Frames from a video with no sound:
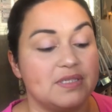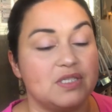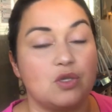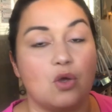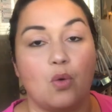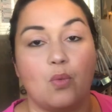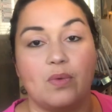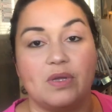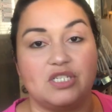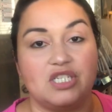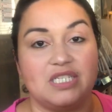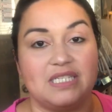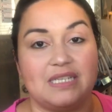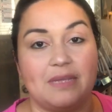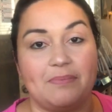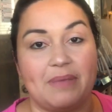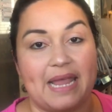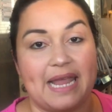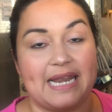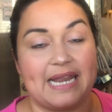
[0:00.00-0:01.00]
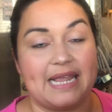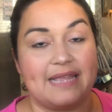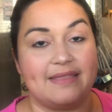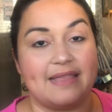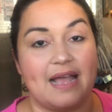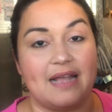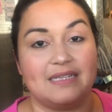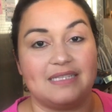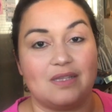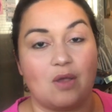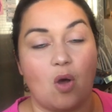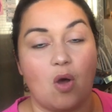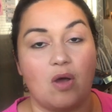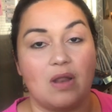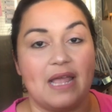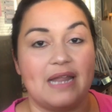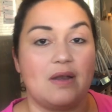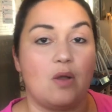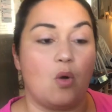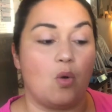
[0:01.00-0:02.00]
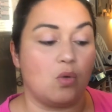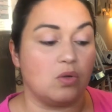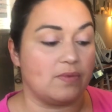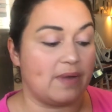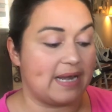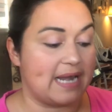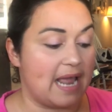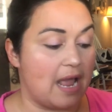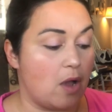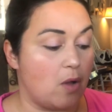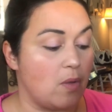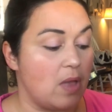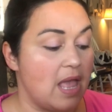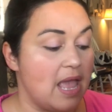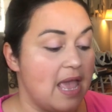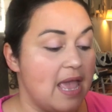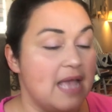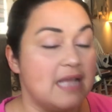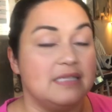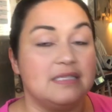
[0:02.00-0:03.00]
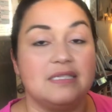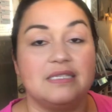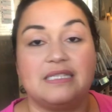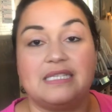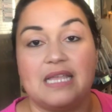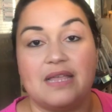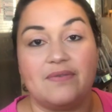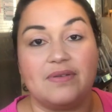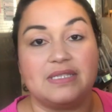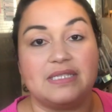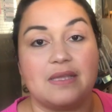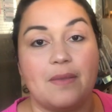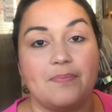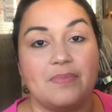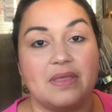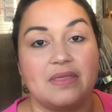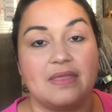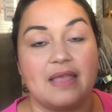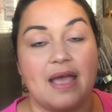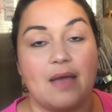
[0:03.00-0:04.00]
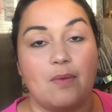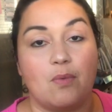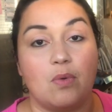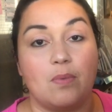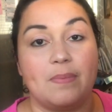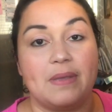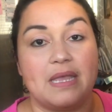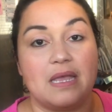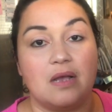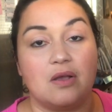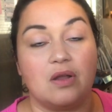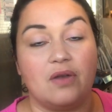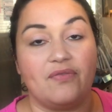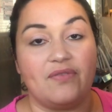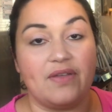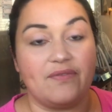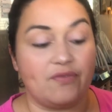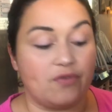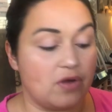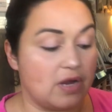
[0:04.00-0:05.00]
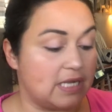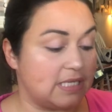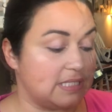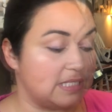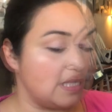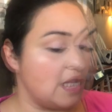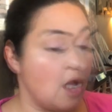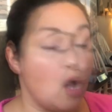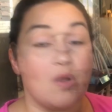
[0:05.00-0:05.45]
So we're just debating. That's all on hold right now to see if it's something that will be a good fit for us.